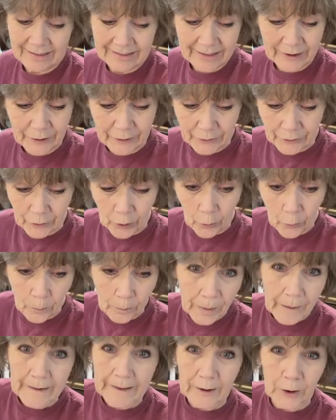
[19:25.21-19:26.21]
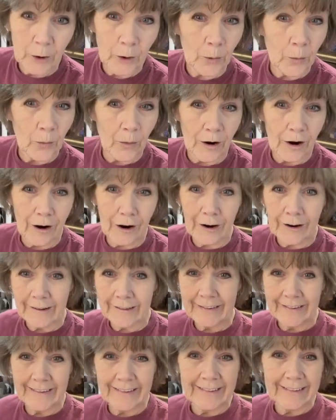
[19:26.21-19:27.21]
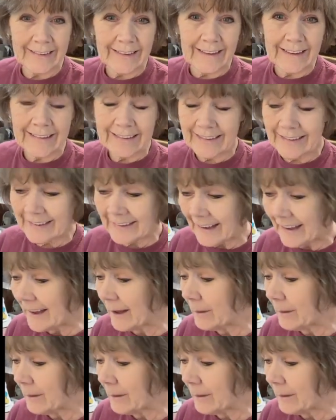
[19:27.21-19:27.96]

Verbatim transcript: there's nobody who works. It's it's